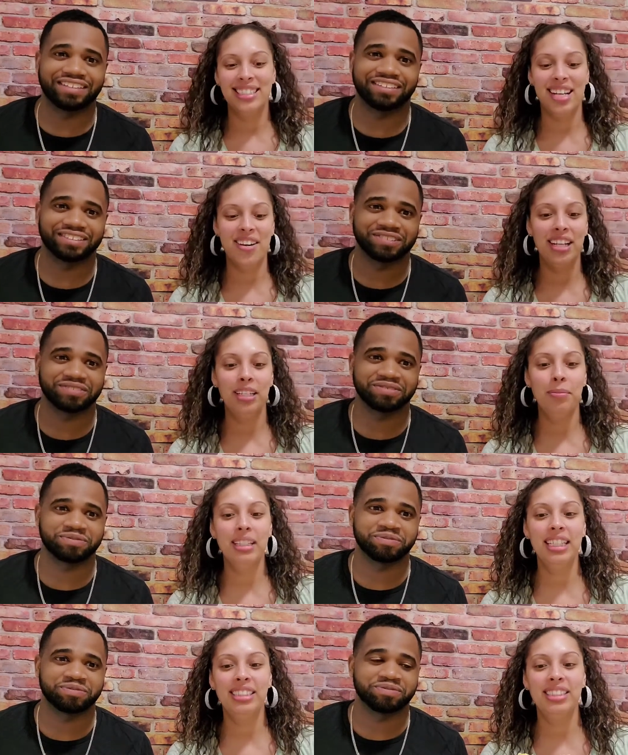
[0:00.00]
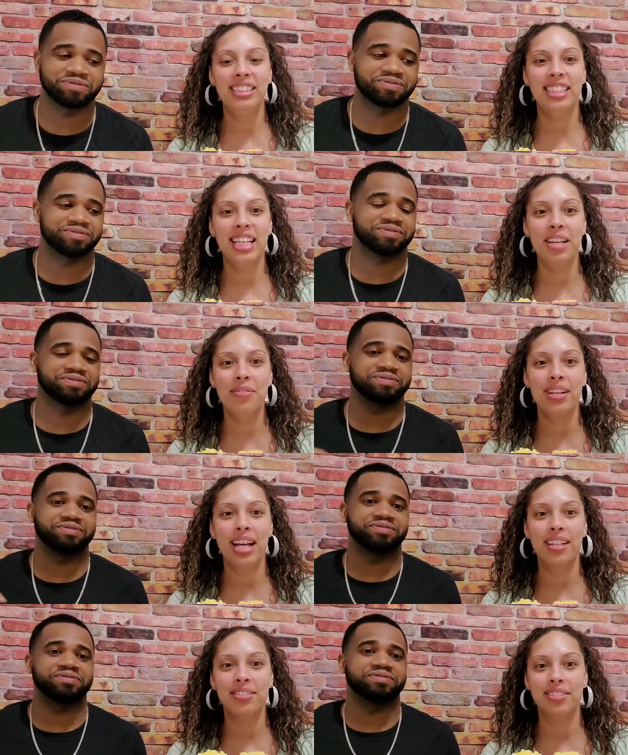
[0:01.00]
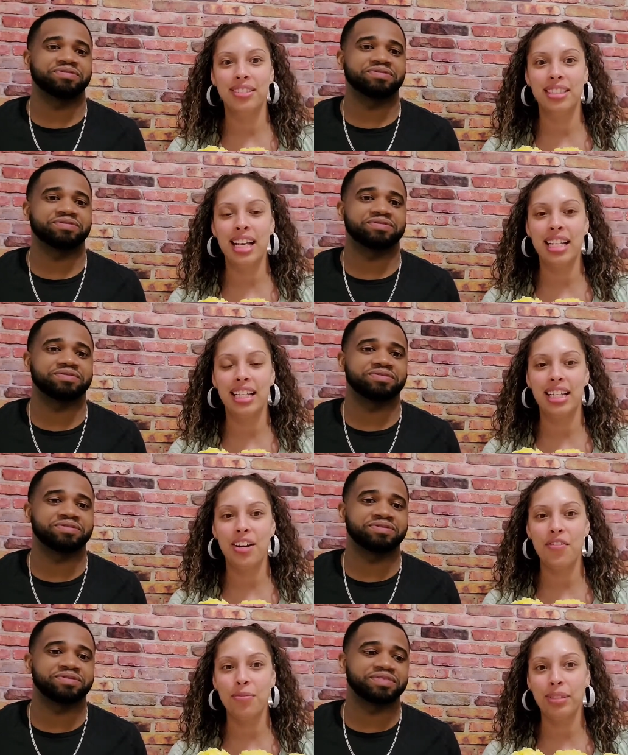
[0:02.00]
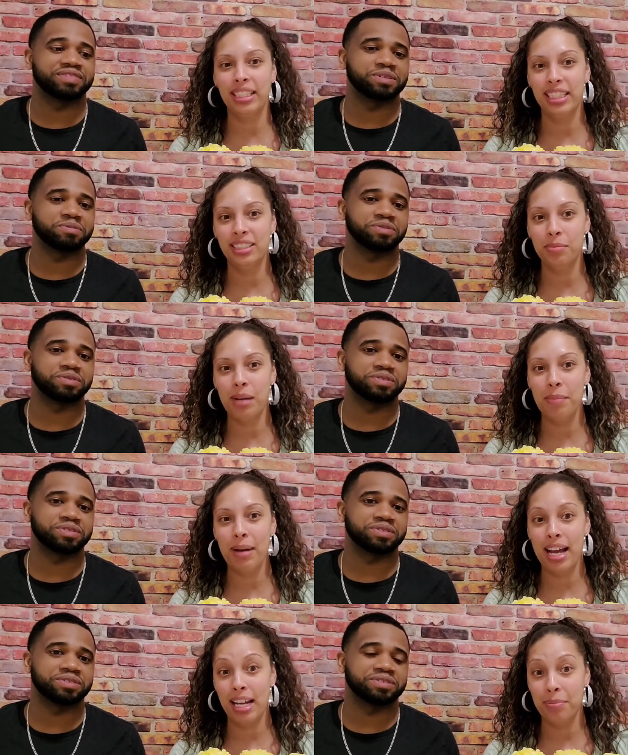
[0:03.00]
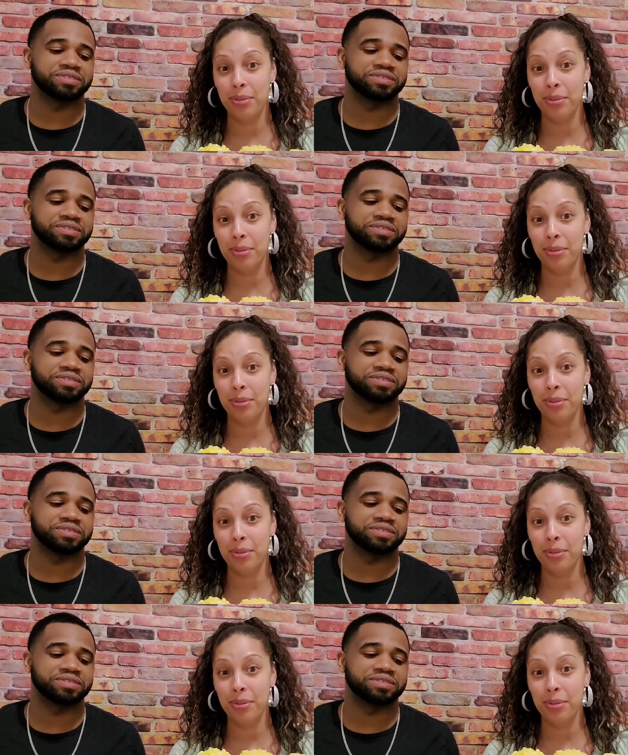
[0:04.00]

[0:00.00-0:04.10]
Speaker 1: Alright, let me let you see it without knocking it over, but these are my pineapple